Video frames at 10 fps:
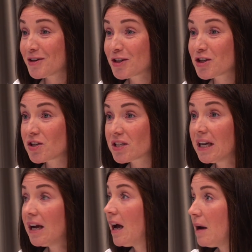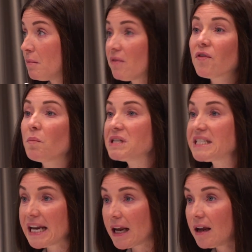not just from
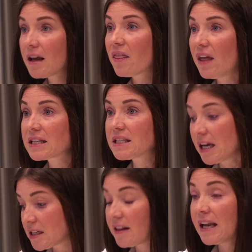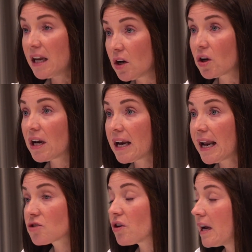today, that's it. Then you're looking at an
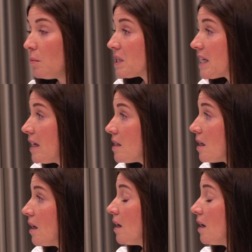extra 9%.